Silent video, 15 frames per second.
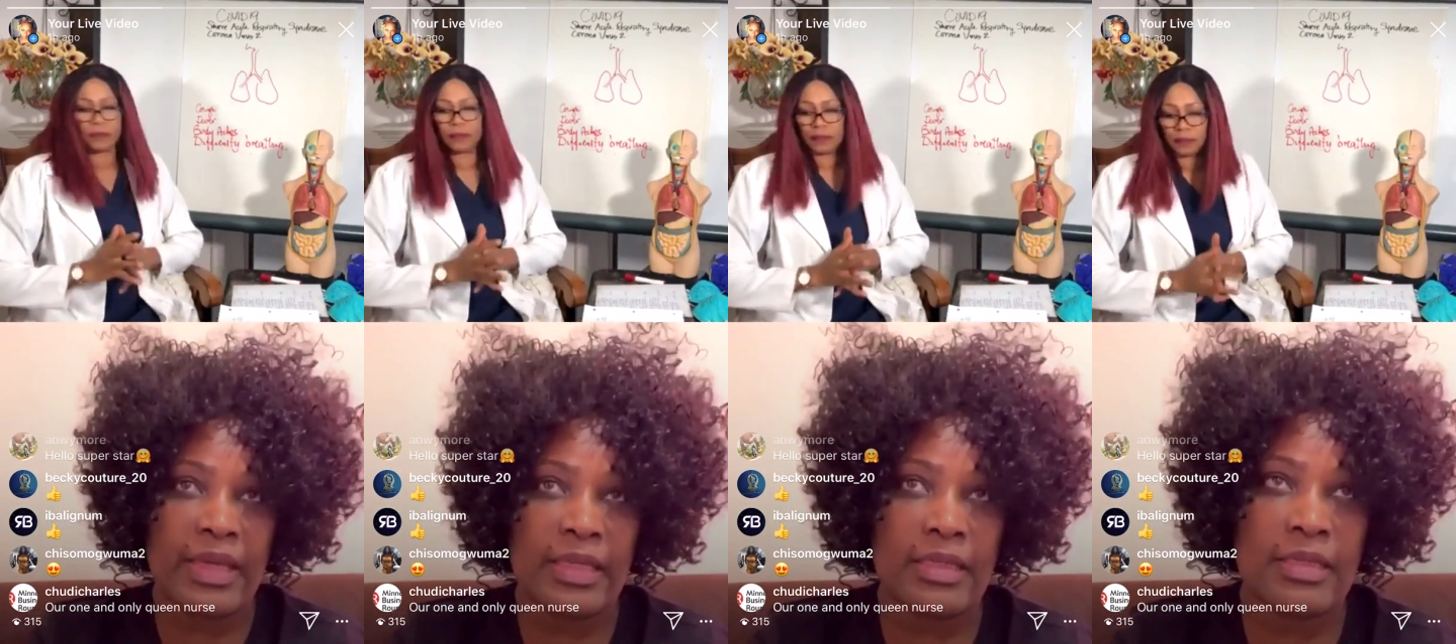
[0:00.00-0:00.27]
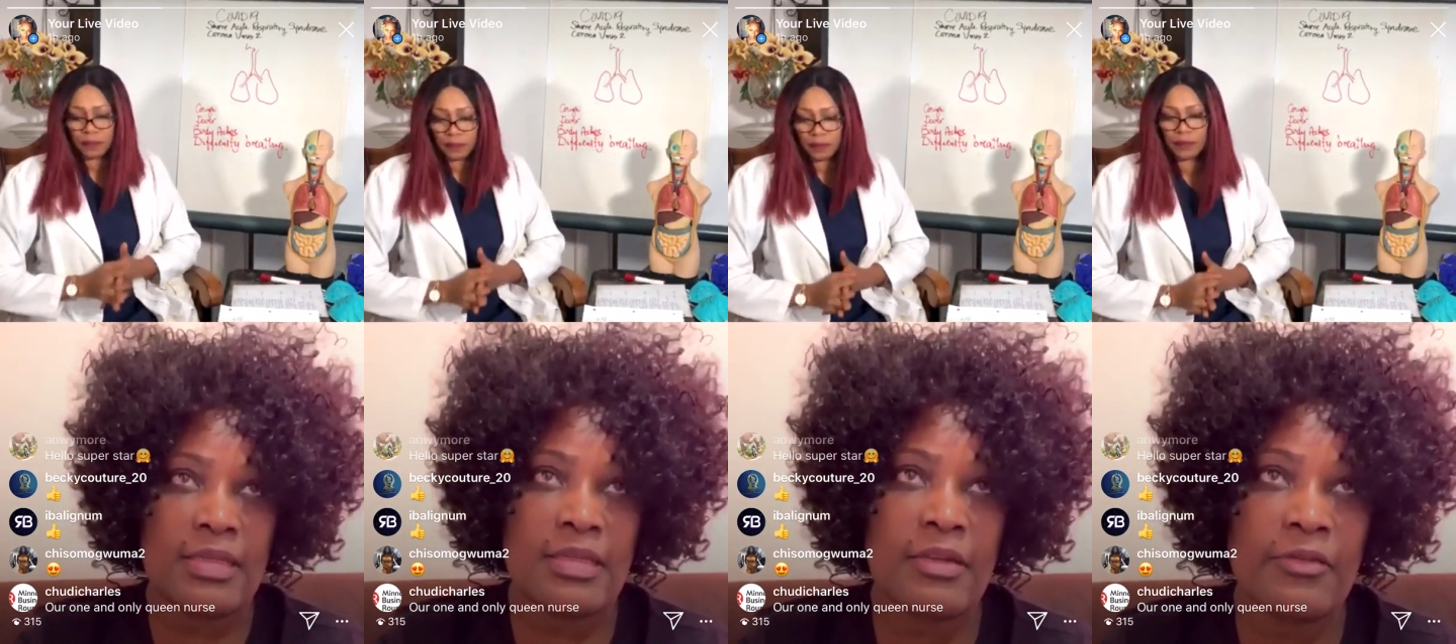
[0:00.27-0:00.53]
and
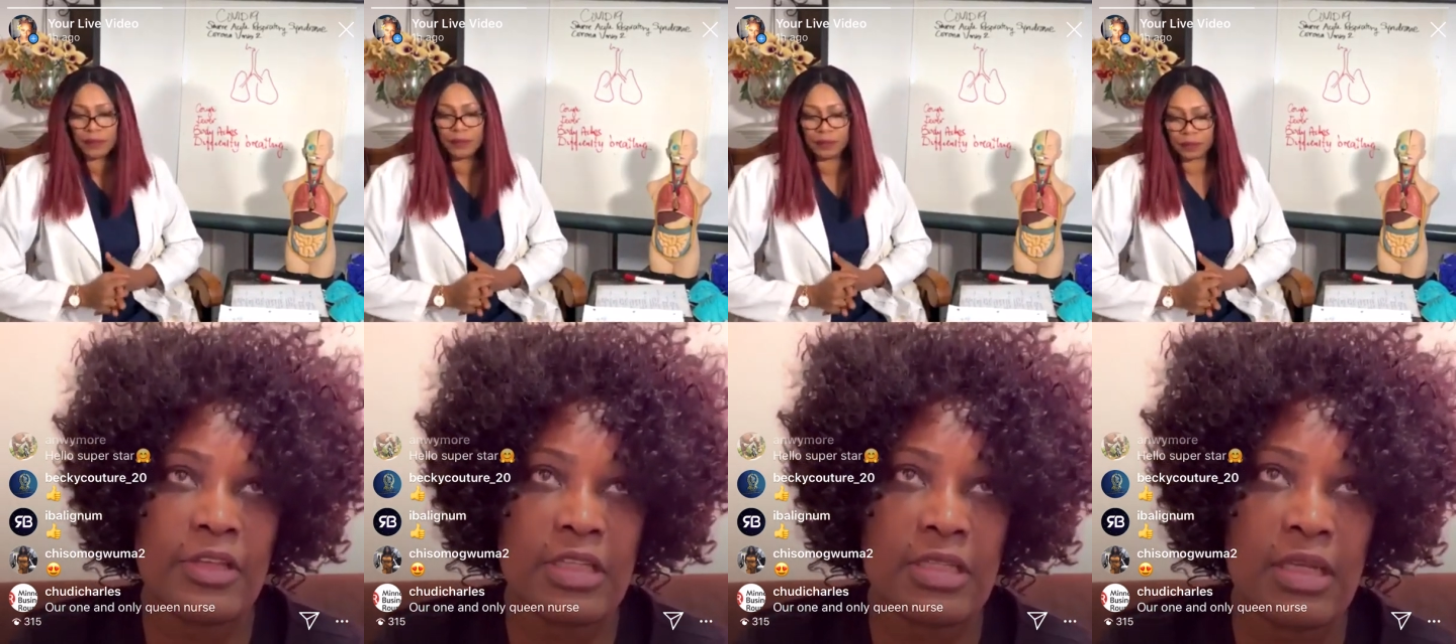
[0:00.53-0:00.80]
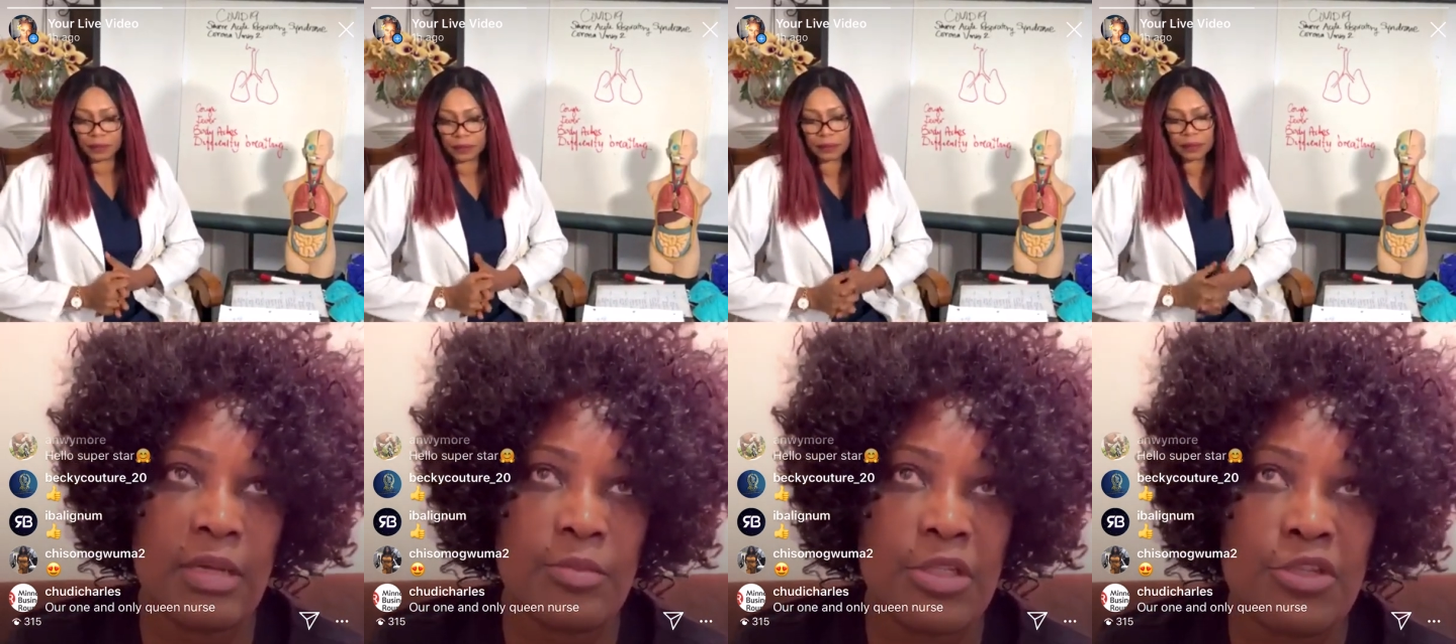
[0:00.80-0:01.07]
stuff, there's not
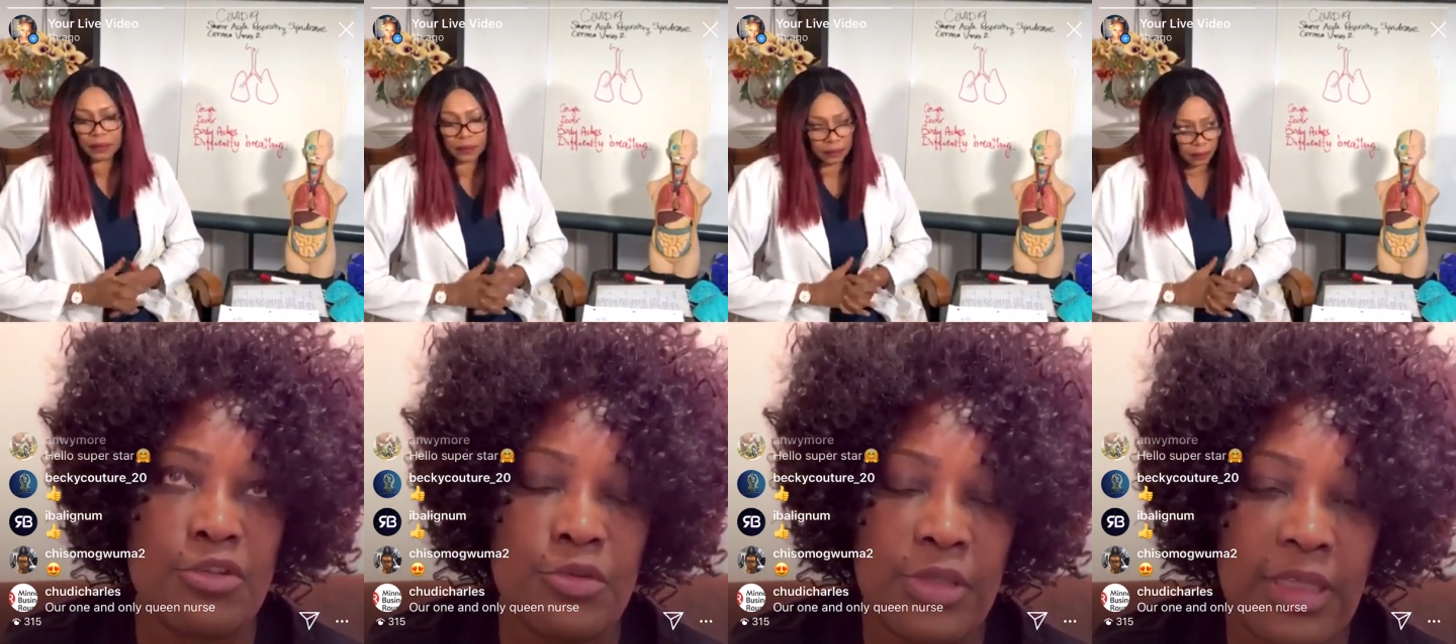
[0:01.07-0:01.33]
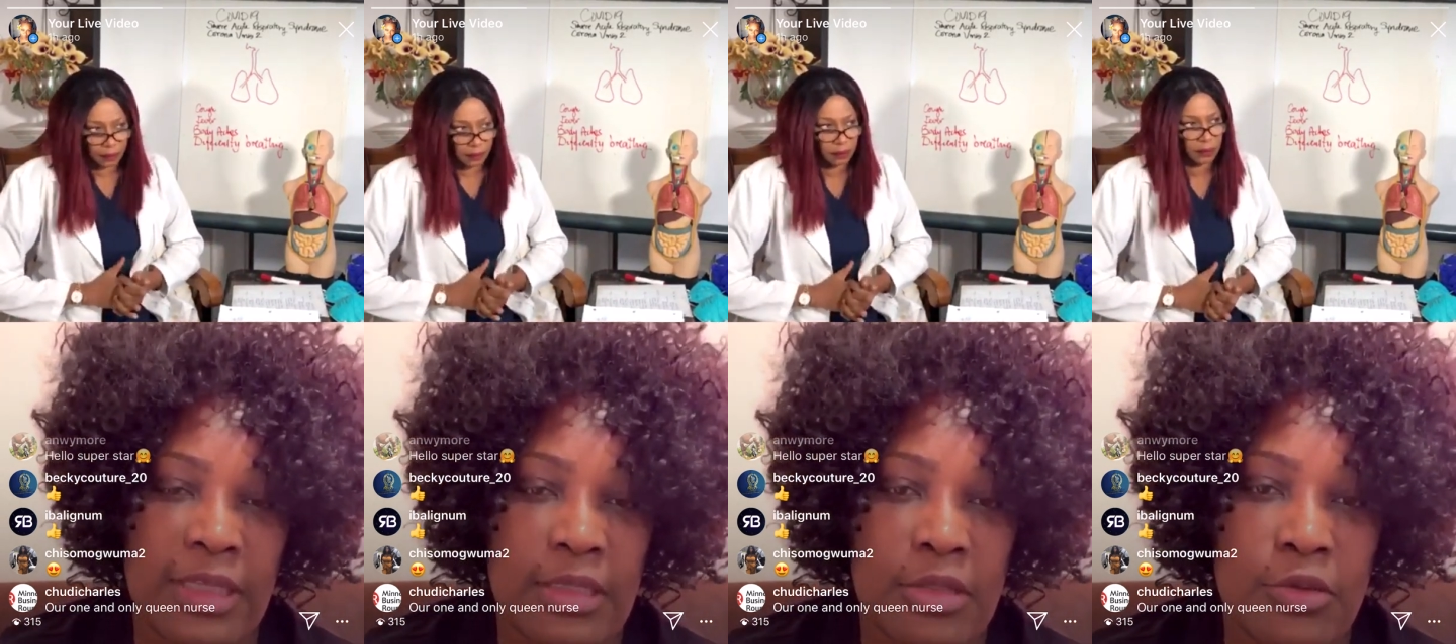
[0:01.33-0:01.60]
much you can do.